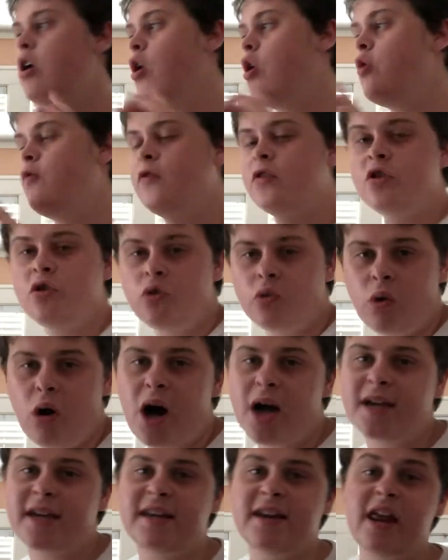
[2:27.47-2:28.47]
over to The
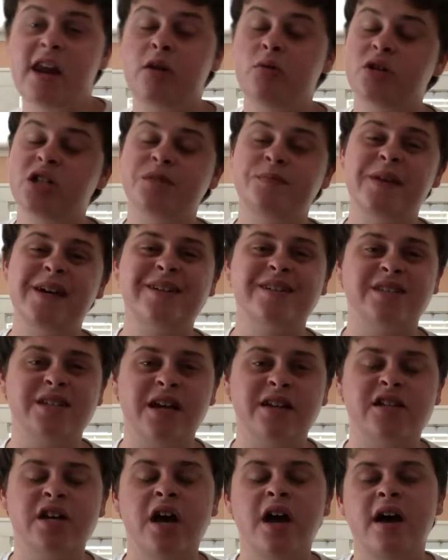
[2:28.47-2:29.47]
Walking Dead. It would just make
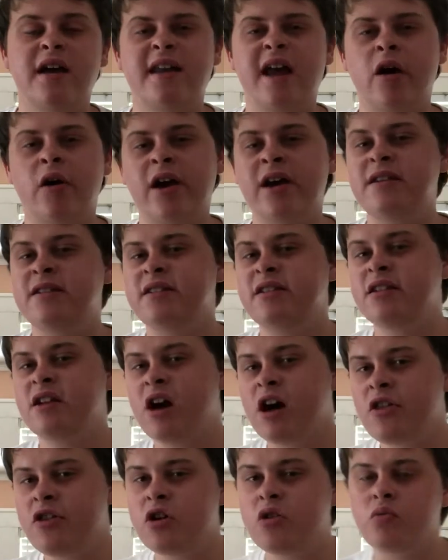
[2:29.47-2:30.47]
sense. Now,
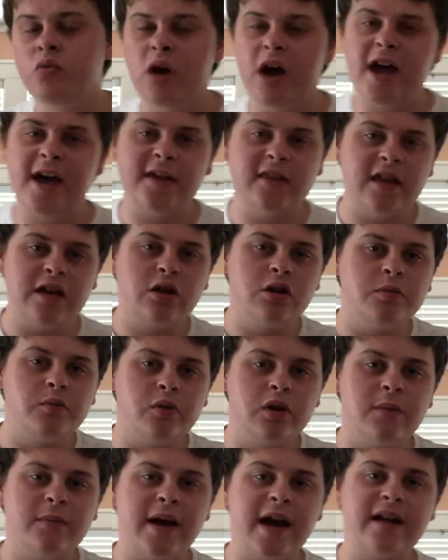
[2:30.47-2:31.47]
another way they could
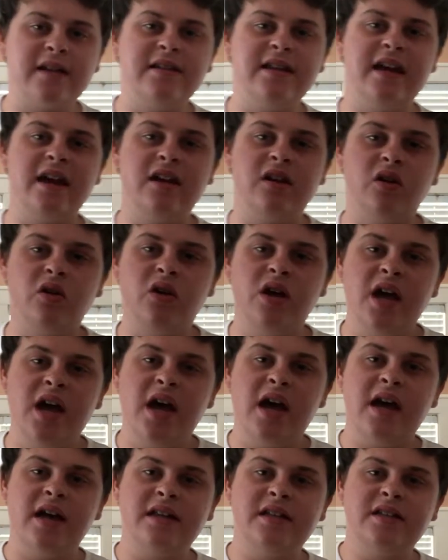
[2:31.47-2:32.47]
bring back Daniel,
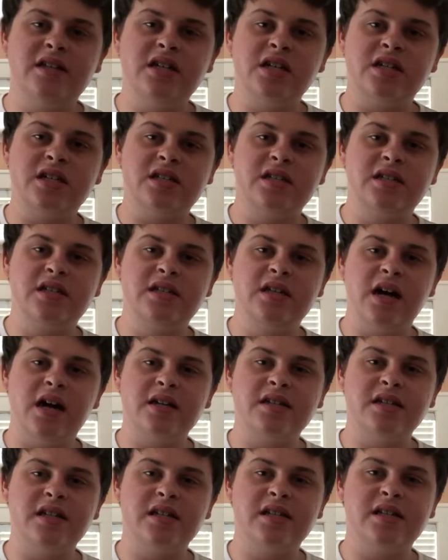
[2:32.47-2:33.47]
it just
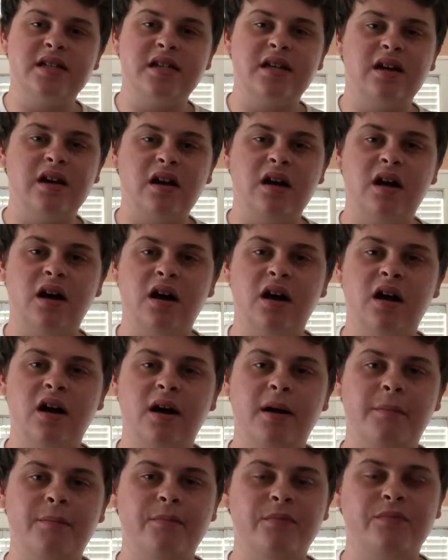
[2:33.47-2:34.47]
doesn't,
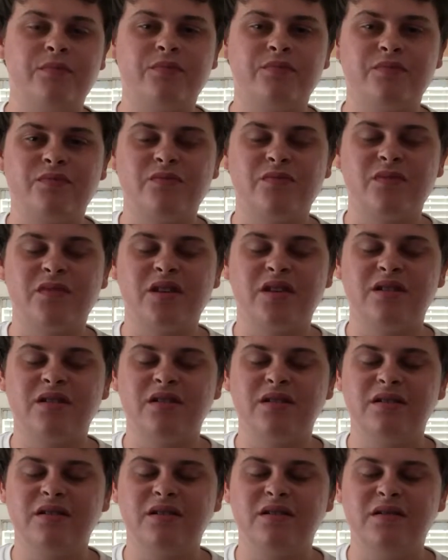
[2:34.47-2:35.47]

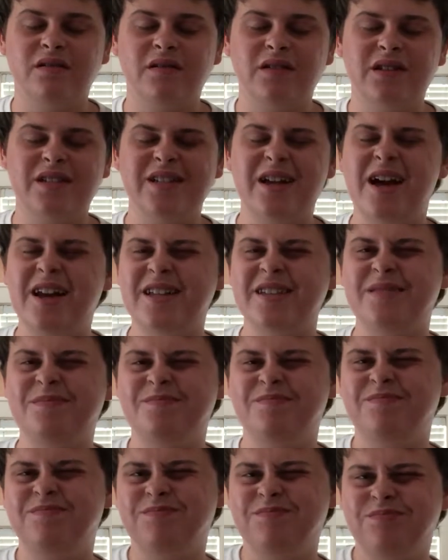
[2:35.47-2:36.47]

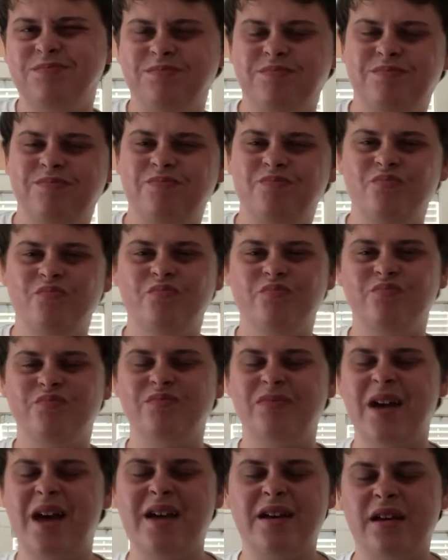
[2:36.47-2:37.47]

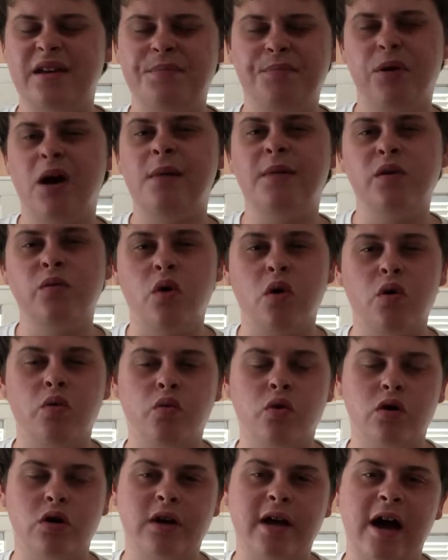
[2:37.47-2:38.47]
it probably won't
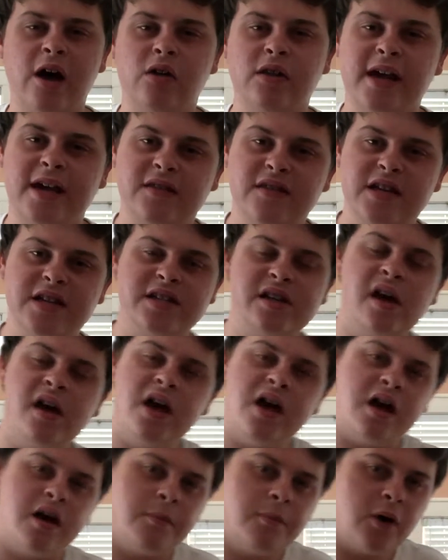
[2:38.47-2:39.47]
work out like this,
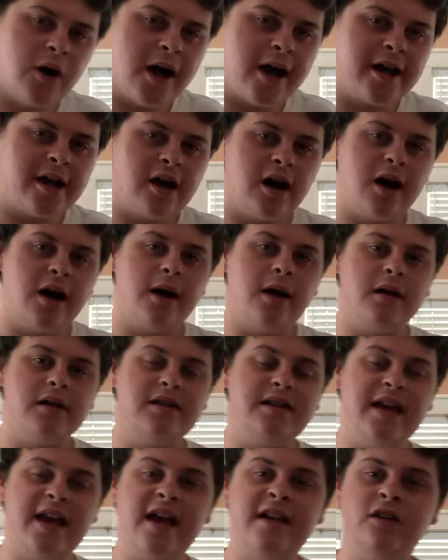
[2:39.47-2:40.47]

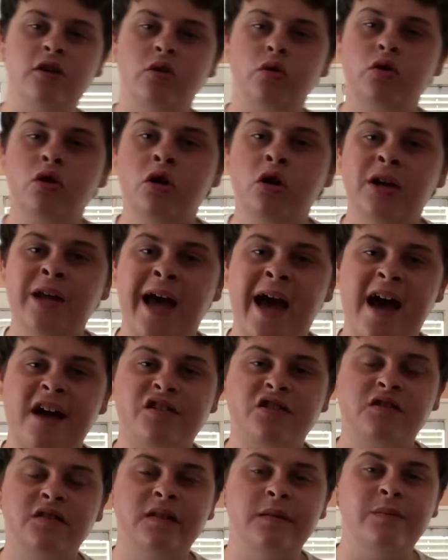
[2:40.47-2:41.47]
but Daniel could
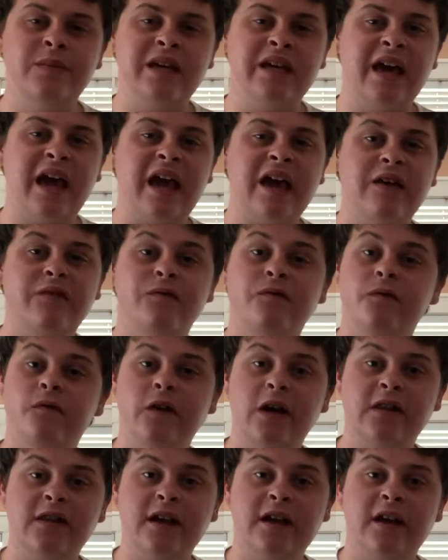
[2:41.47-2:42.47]
actually be a
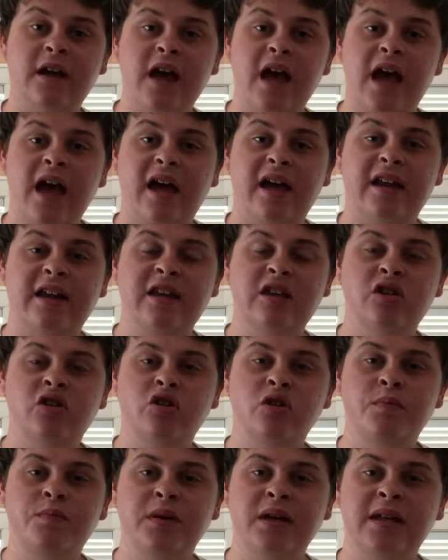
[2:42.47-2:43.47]
villain, and he
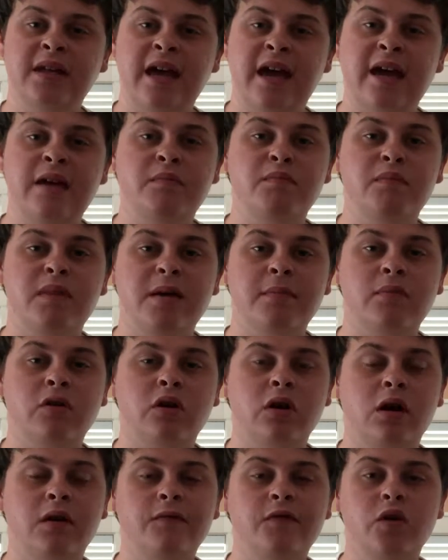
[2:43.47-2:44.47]
could be a member
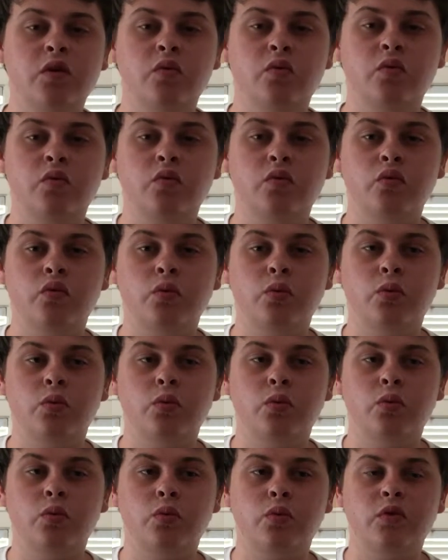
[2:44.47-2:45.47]
of the
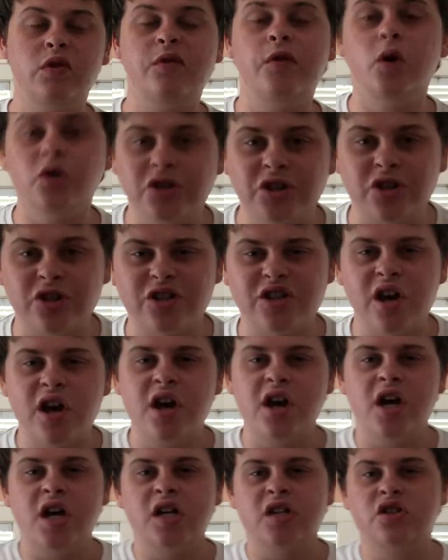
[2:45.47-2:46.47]
Vultures.
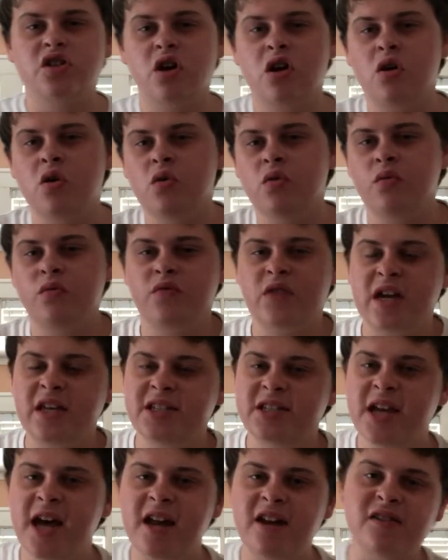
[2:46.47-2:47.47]
So they
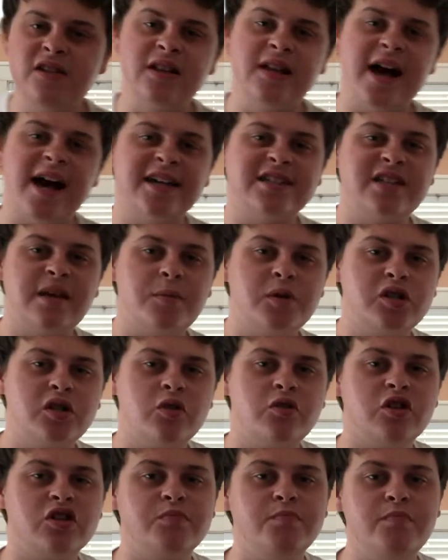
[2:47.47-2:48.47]
said in the last
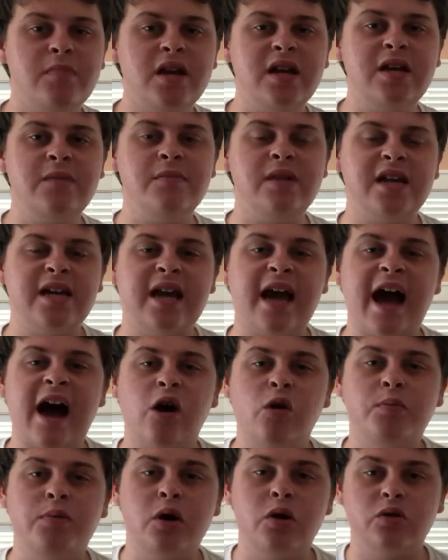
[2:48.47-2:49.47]
episode there's many, many
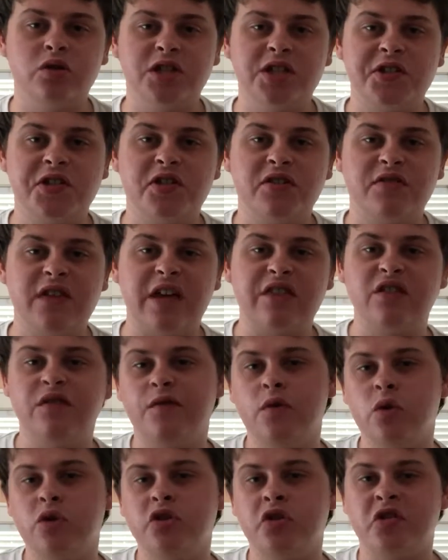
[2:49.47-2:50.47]
outposts that the
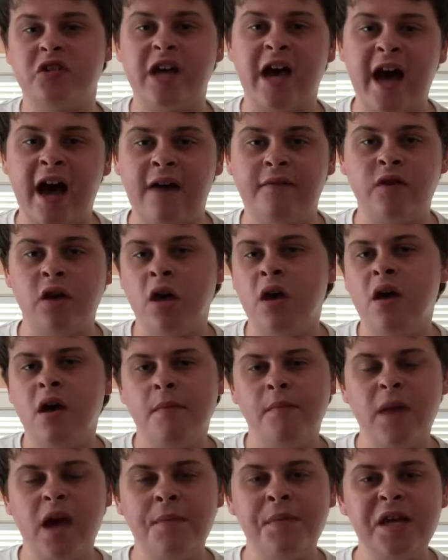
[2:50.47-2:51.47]
Vultures have.
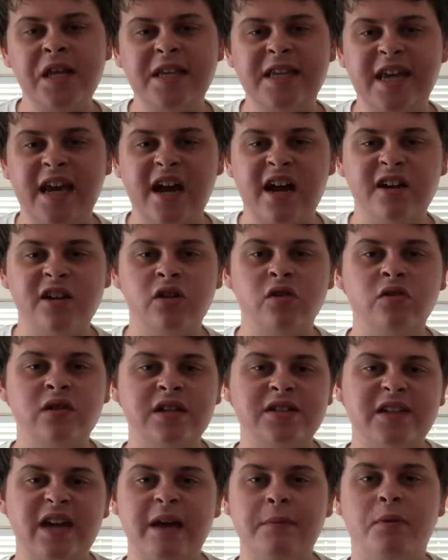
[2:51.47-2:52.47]
Maybe Daniel
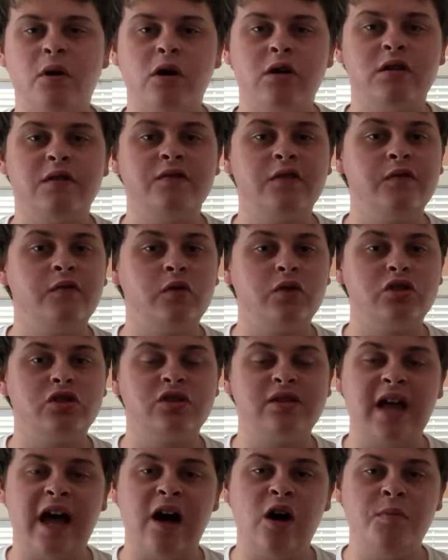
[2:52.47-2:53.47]
is a part of the
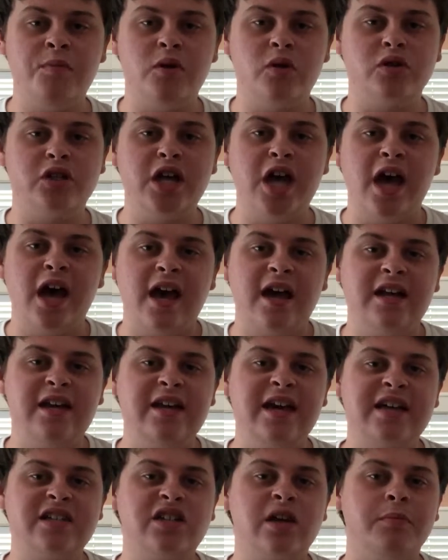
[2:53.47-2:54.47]
Vultures outpost, and
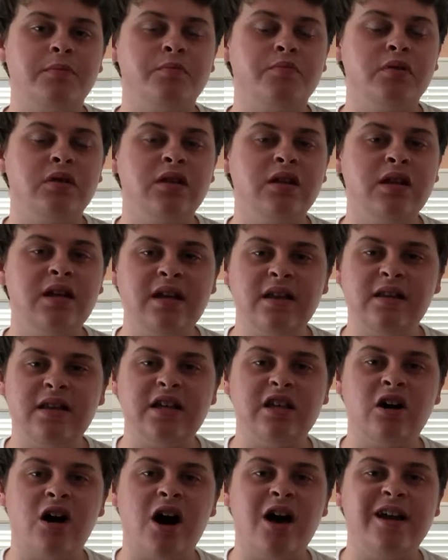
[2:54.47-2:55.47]
he has
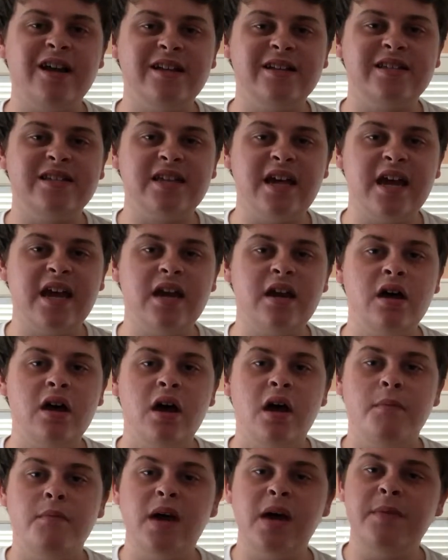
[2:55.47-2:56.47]
completely gone insane.
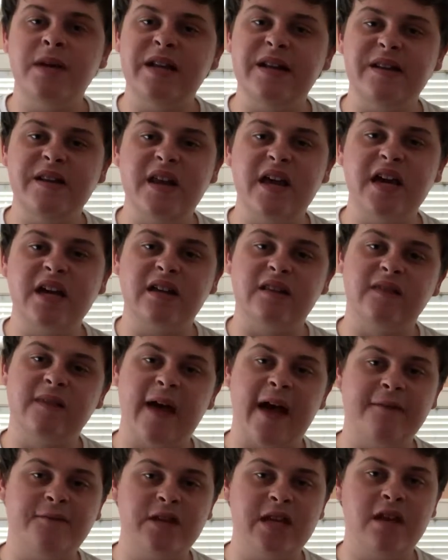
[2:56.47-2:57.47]
Maybe Nick
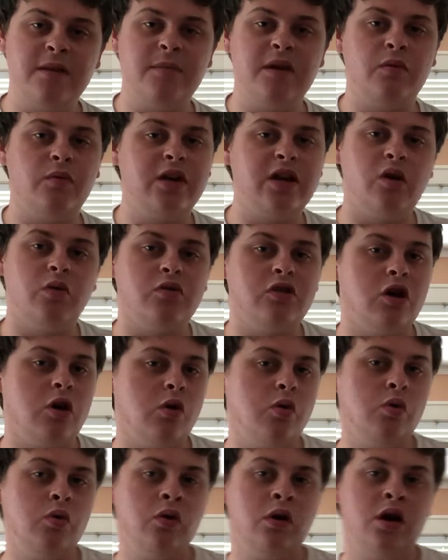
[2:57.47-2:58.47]
left him, and we don't
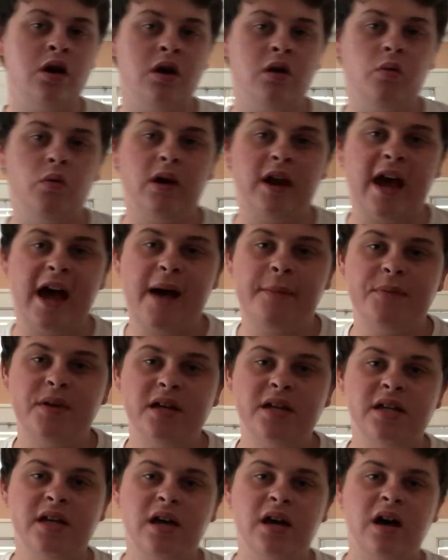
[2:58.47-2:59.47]
know what
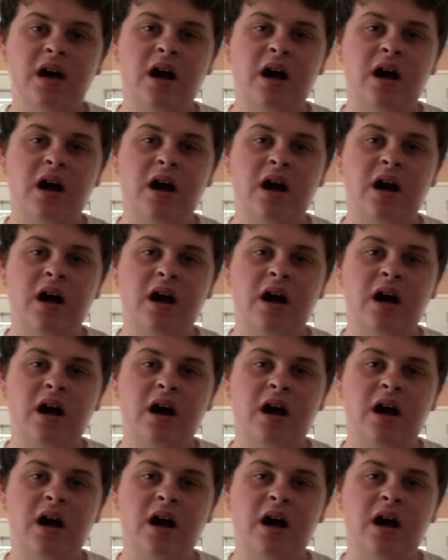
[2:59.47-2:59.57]
happened.